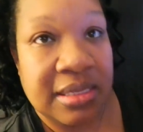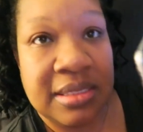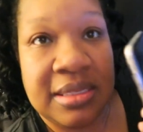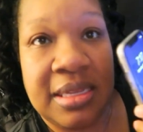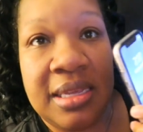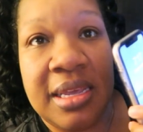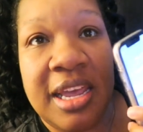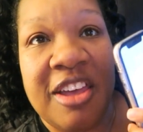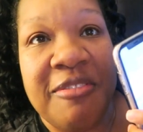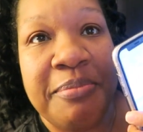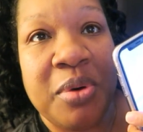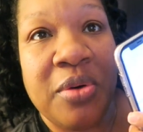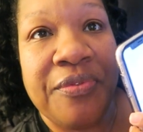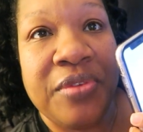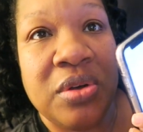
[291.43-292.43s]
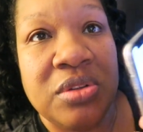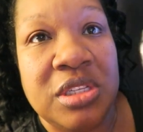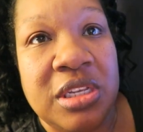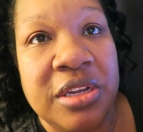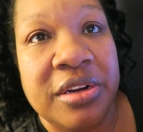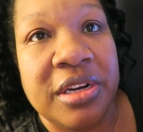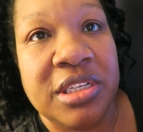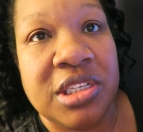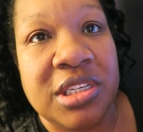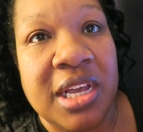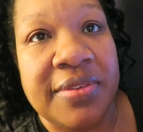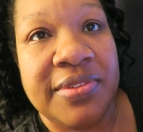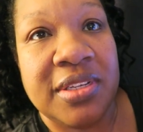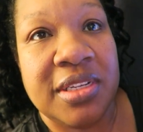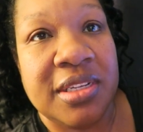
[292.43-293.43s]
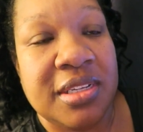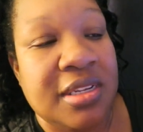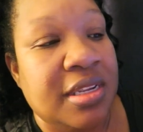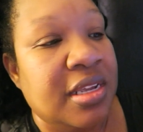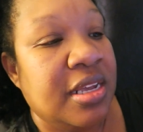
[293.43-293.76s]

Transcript: See, I have both phones here. I just have to